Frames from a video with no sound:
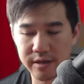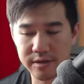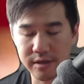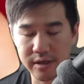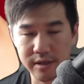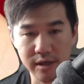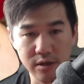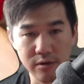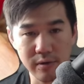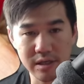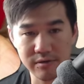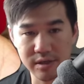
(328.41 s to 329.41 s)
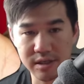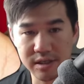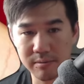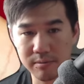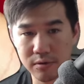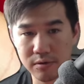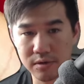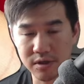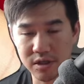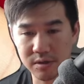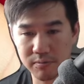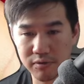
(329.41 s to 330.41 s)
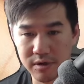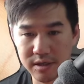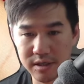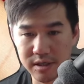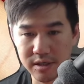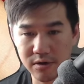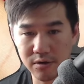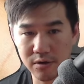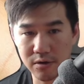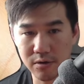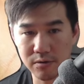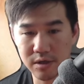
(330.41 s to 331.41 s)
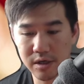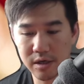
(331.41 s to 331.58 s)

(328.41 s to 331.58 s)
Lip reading: so, and the UI is really simple, so you just press and hold